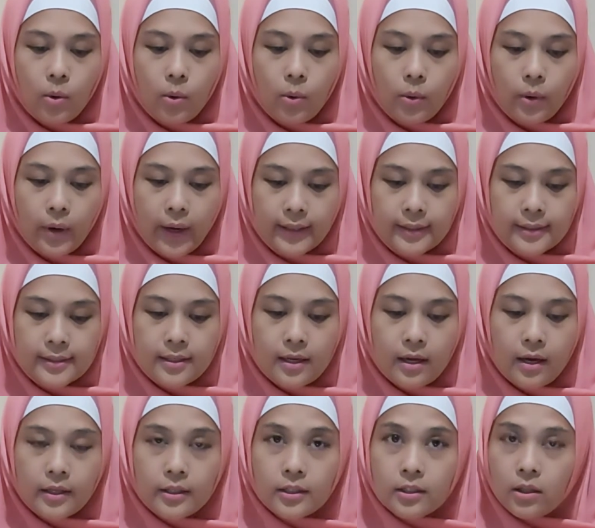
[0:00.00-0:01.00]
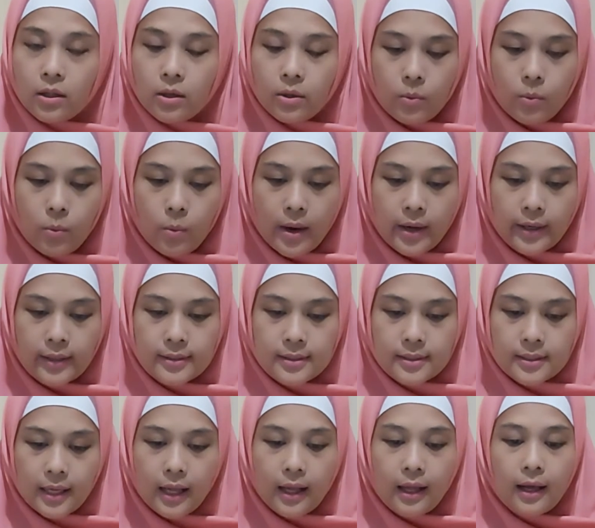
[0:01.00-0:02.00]
or anti-clockwise,
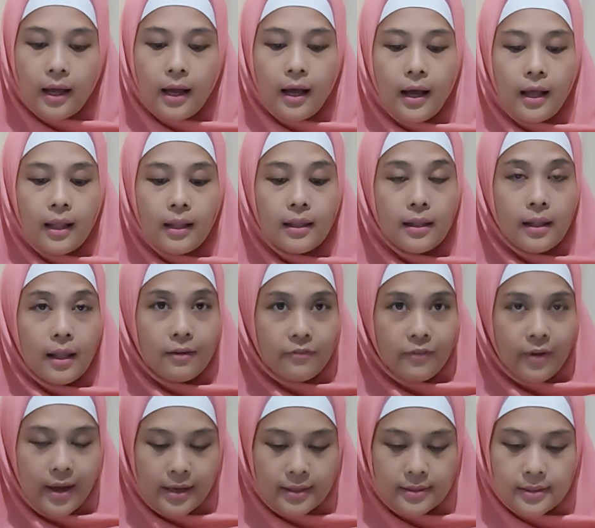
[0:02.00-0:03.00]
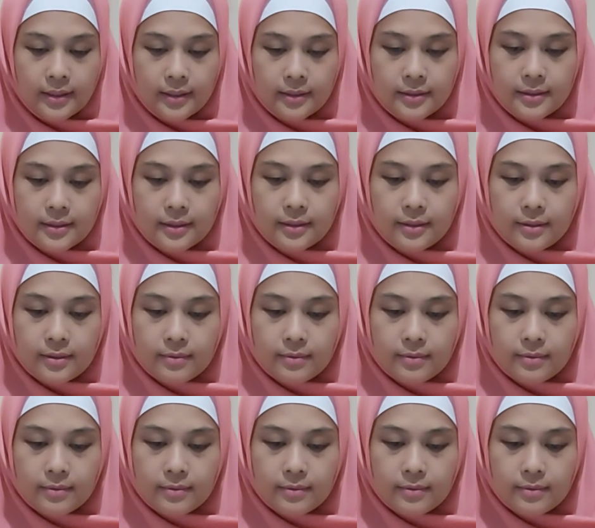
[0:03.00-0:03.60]
left-handed.